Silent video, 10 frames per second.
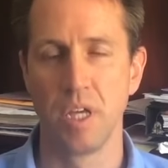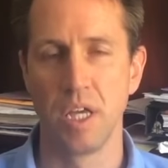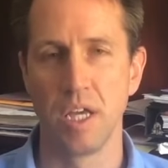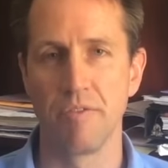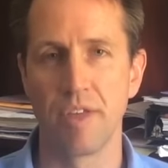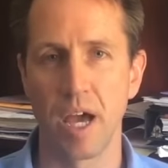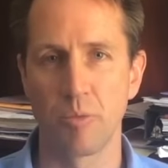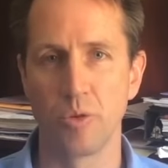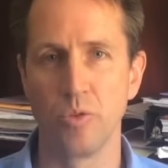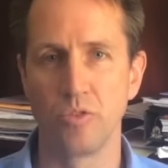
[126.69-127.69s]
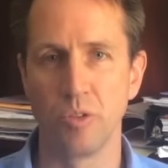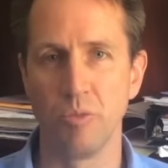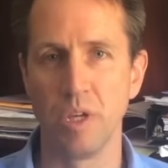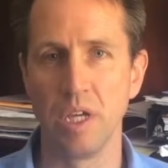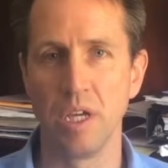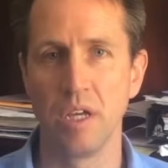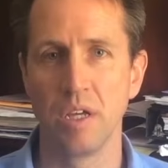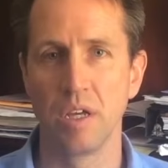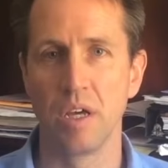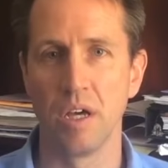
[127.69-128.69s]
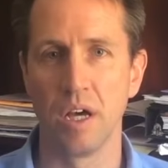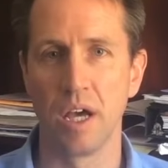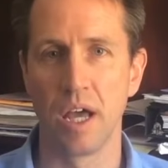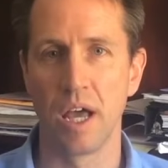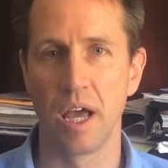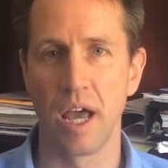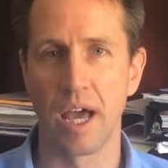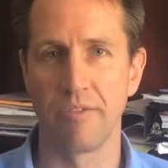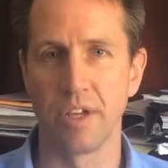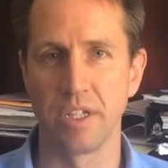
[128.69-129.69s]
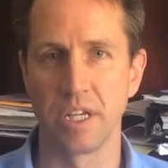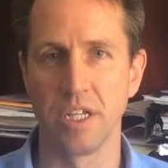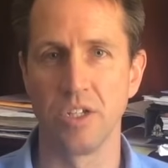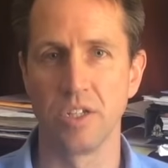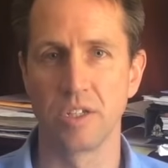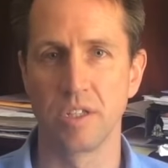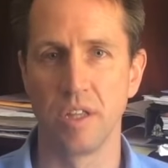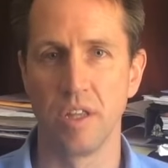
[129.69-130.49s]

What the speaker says: If that proves to be advantageous,